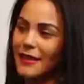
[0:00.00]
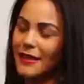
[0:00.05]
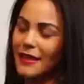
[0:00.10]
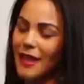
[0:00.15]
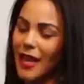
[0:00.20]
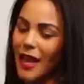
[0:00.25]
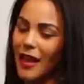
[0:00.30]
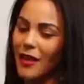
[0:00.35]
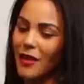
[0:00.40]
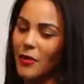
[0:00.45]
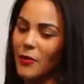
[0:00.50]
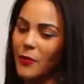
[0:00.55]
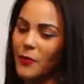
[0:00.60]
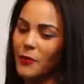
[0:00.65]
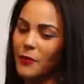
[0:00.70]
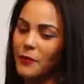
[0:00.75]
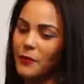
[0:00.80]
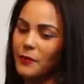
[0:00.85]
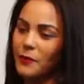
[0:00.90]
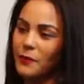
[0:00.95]

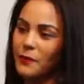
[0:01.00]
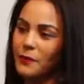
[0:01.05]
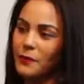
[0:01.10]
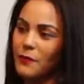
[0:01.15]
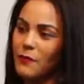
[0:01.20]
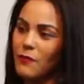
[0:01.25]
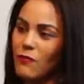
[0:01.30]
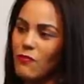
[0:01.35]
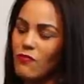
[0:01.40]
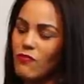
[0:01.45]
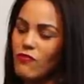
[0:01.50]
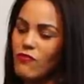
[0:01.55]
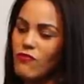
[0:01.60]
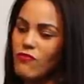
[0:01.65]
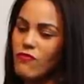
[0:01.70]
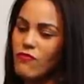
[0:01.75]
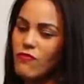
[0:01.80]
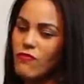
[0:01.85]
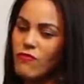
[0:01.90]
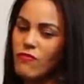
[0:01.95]

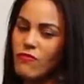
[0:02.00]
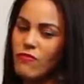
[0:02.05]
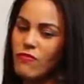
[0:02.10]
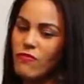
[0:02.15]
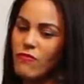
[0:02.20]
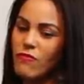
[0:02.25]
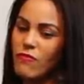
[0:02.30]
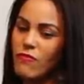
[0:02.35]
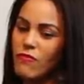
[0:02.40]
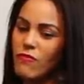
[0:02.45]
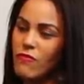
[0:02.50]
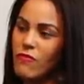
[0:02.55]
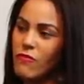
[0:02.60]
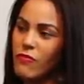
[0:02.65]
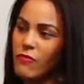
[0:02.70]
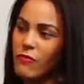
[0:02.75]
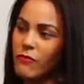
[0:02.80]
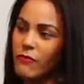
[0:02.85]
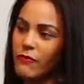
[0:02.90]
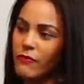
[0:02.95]

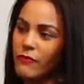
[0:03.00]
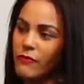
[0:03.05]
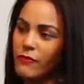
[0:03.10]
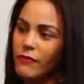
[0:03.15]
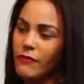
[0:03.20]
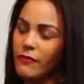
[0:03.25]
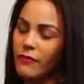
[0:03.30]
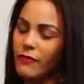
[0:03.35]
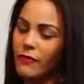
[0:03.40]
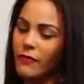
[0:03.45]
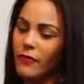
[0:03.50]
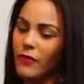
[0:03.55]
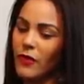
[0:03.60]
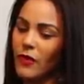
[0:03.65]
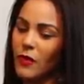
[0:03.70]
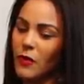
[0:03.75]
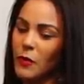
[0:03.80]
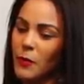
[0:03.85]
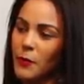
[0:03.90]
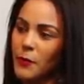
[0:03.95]

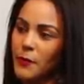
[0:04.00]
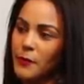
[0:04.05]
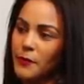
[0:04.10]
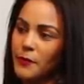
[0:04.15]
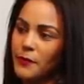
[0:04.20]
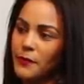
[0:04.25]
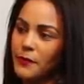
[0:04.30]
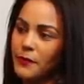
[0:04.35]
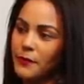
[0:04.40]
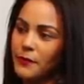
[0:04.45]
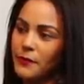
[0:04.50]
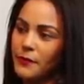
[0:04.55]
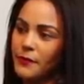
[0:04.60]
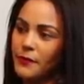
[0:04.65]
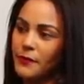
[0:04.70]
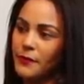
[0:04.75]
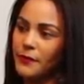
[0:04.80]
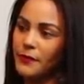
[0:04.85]
[no speech]